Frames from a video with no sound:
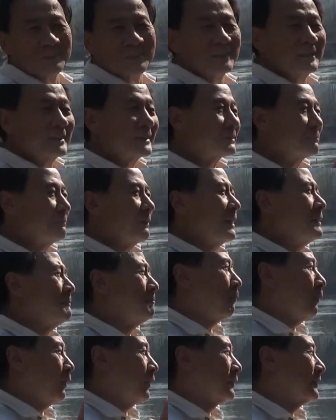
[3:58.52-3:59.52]
It's very
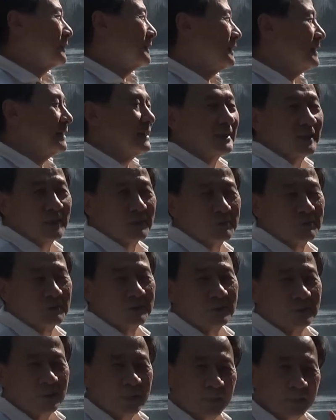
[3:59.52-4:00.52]
important to distinguish.